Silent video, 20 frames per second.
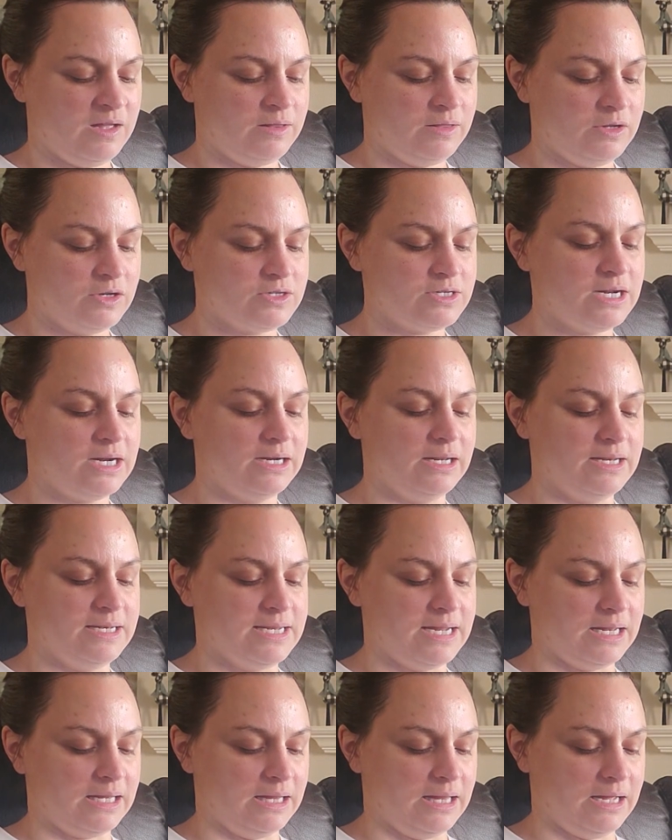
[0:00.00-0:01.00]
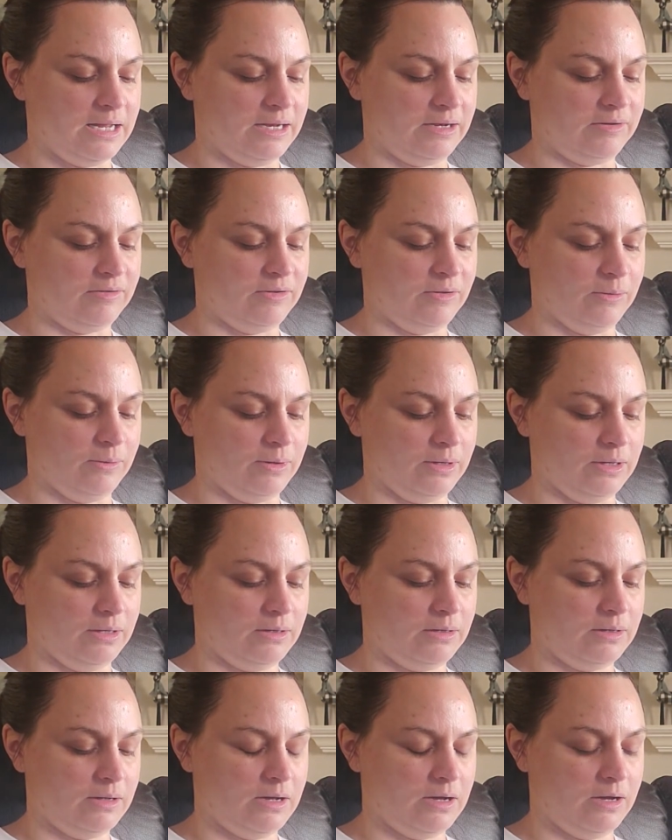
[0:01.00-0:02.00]
There's not a deadline to it.
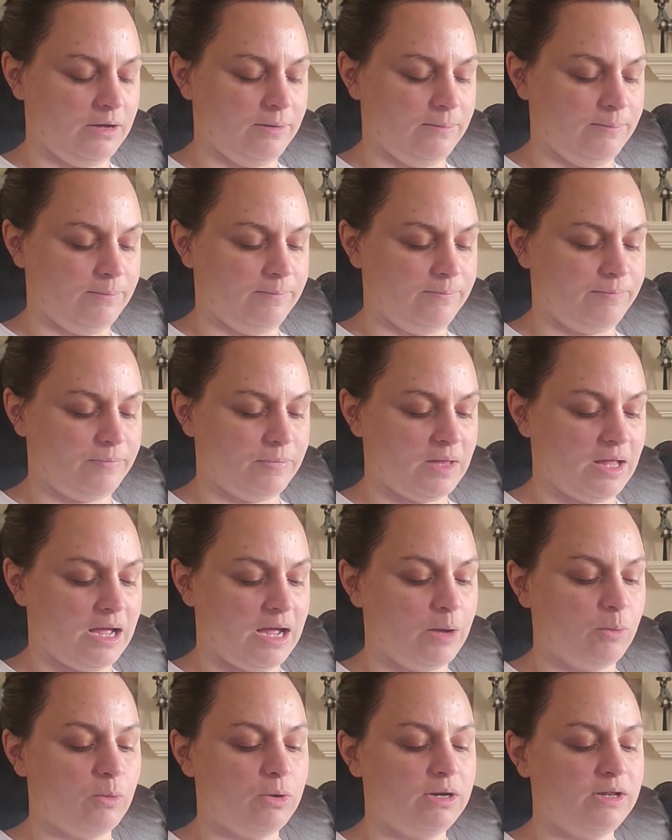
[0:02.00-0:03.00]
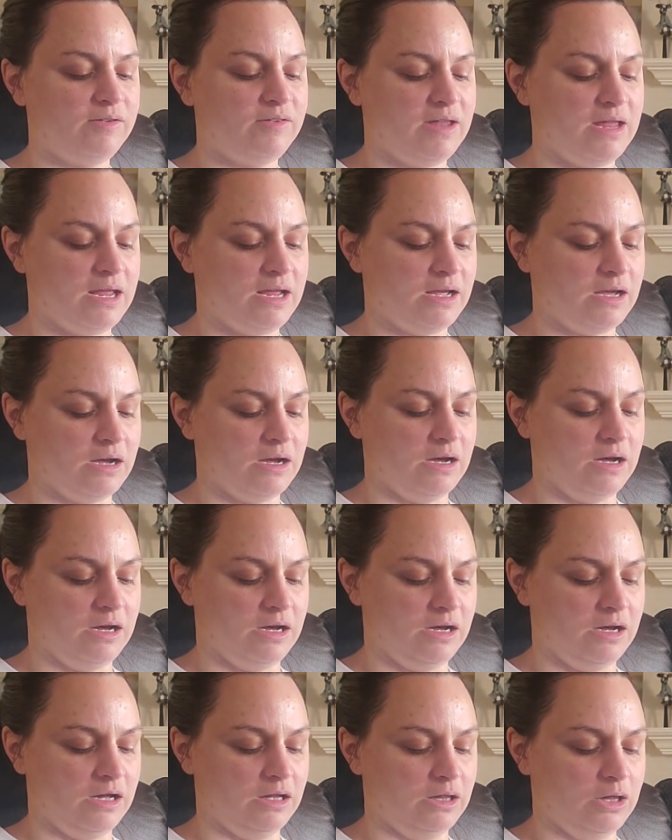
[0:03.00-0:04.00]
I want to take
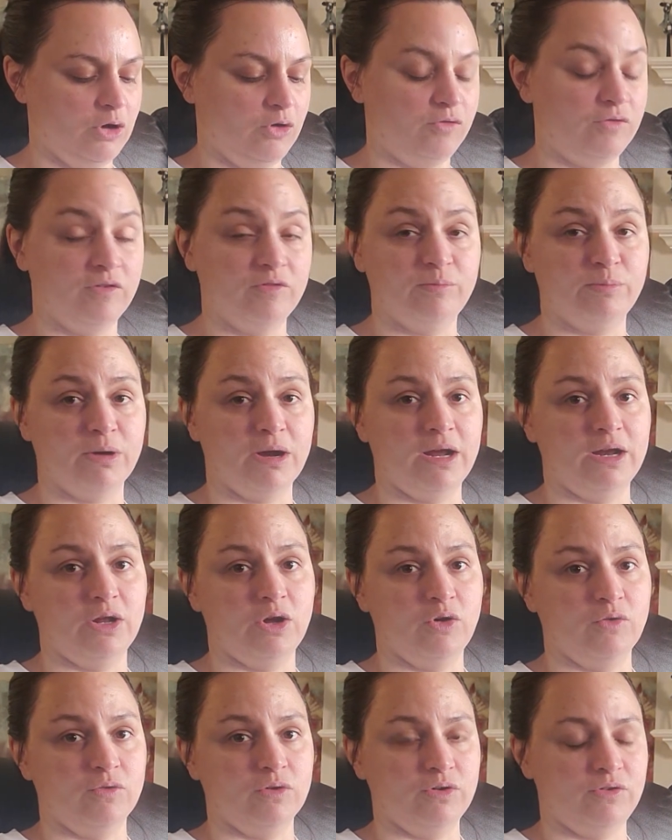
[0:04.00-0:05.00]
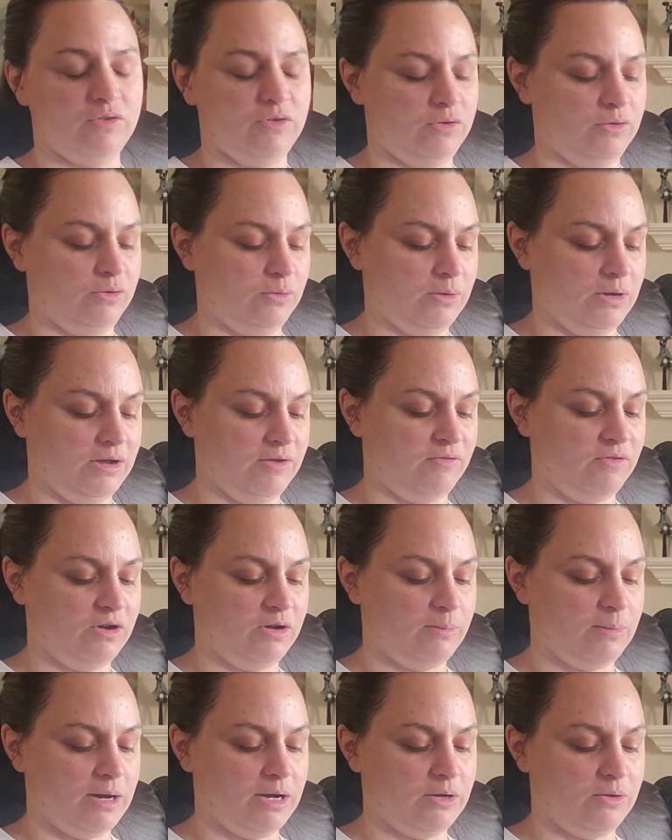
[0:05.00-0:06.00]
a loaf of bread over to a friend of
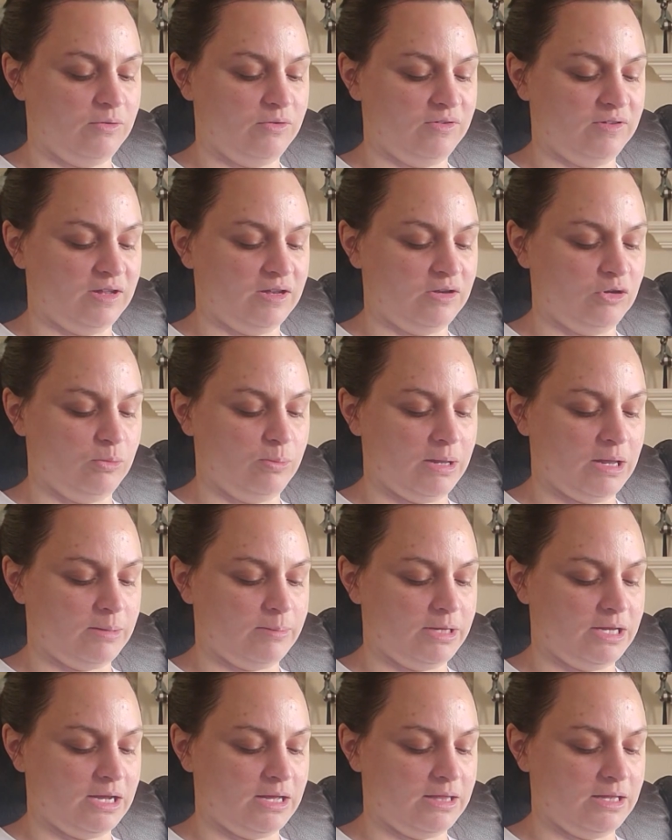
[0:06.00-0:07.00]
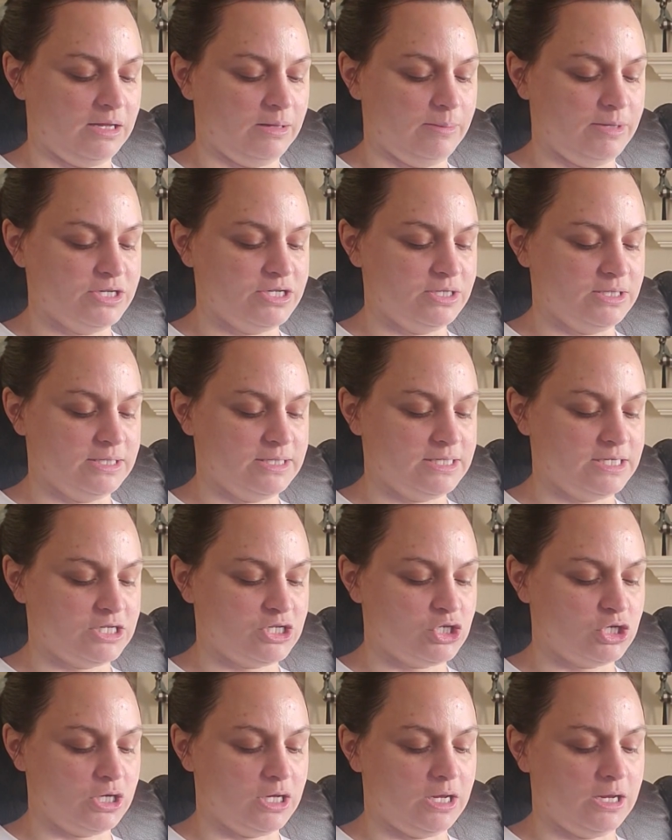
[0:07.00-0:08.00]
mine who just had a new baby. I think I mentioned this
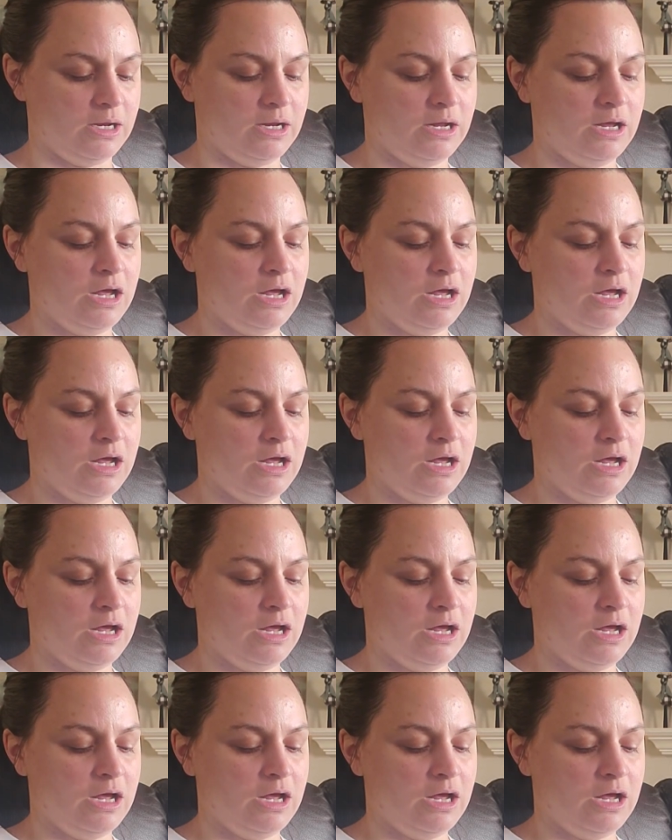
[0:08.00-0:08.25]
yesterday.